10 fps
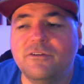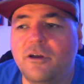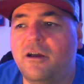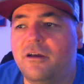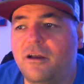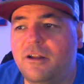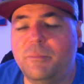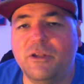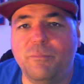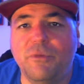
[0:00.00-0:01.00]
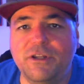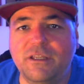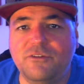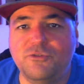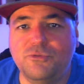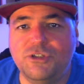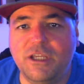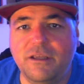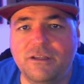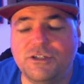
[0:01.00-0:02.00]
uh, a little bit of money to
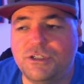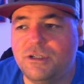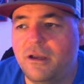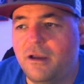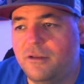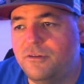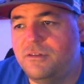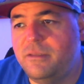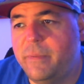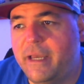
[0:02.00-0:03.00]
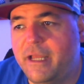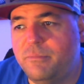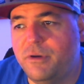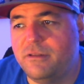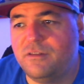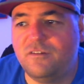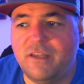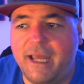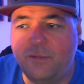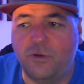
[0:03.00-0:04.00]
change uh, the D-pad. But it's
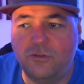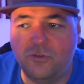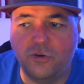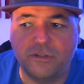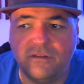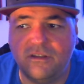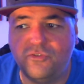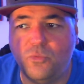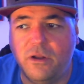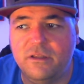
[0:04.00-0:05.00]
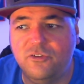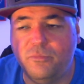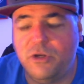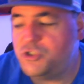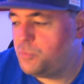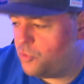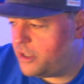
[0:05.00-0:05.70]
sad when you know that this one is much more